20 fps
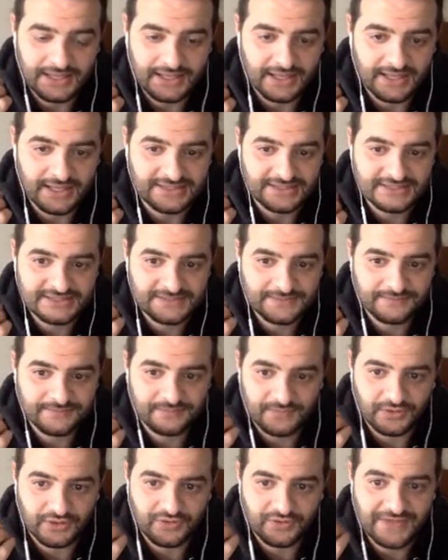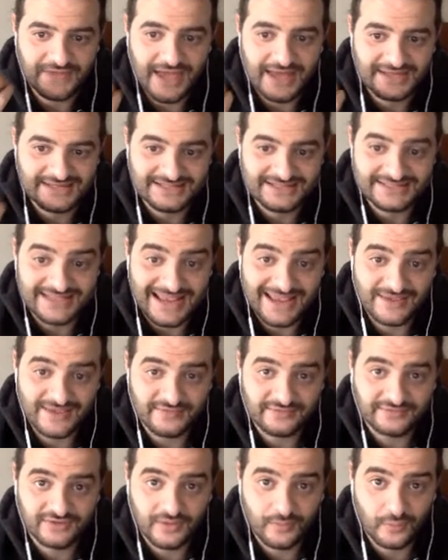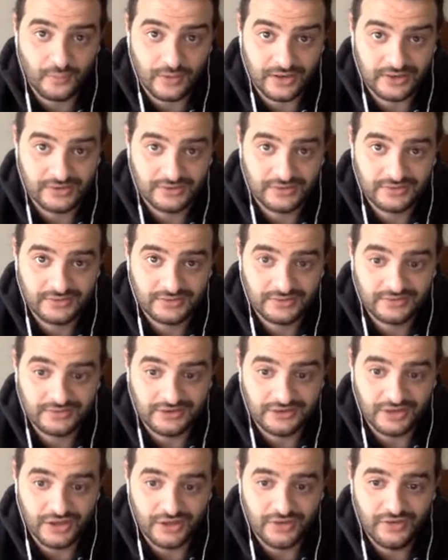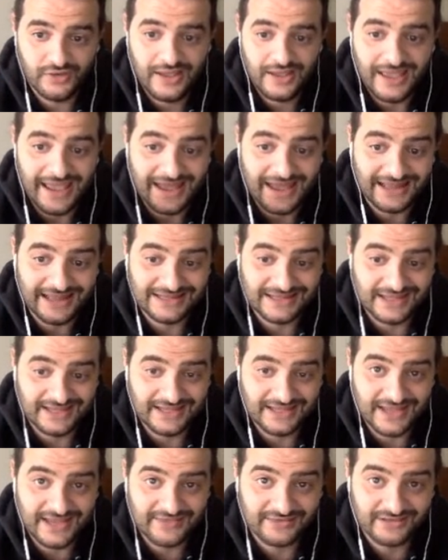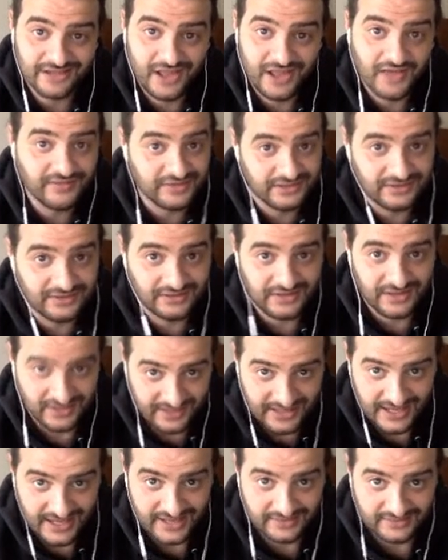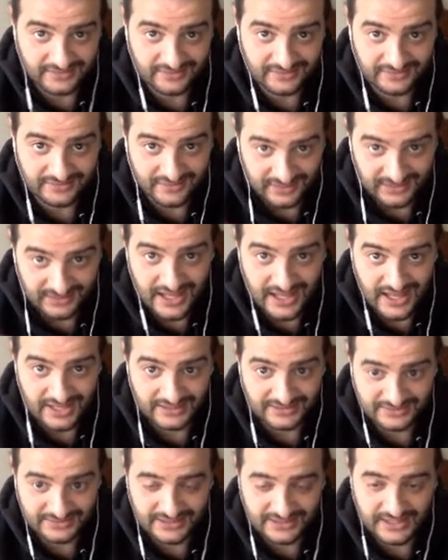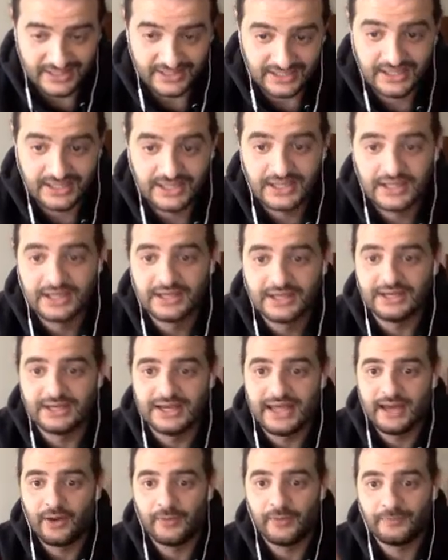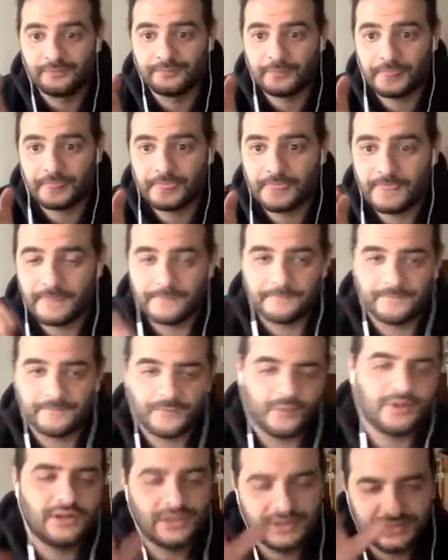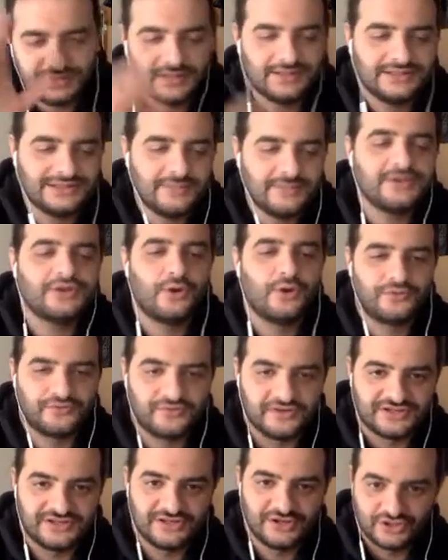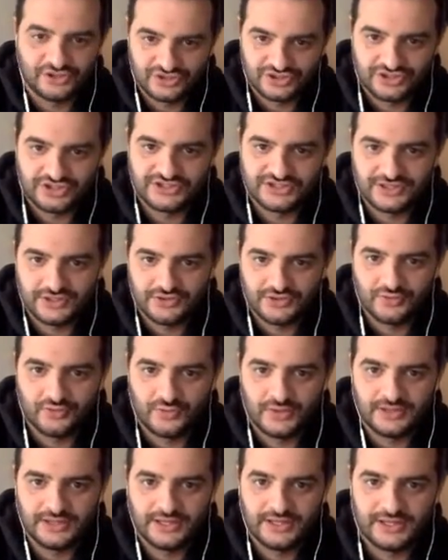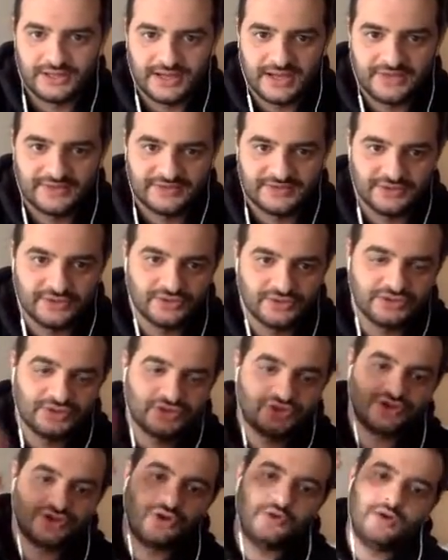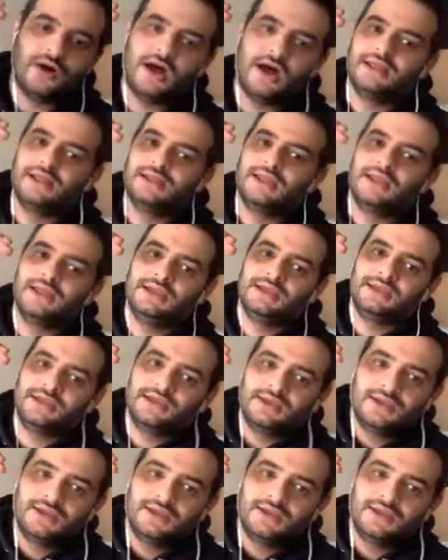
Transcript: it's you've got to save somewhere. And I like Kevin Love again a lot tonight. Now, let me go through the tiers and just tell you who I like at the tiers. So I like